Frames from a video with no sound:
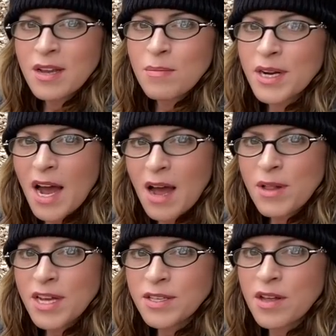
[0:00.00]
But God
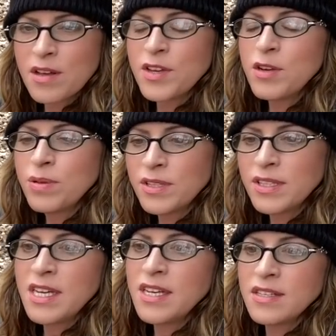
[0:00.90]
bless all of you.
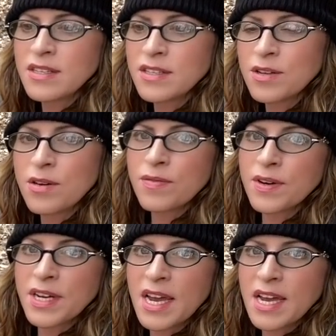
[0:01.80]
Please don't
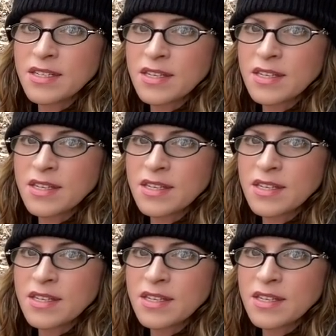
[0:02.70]
forget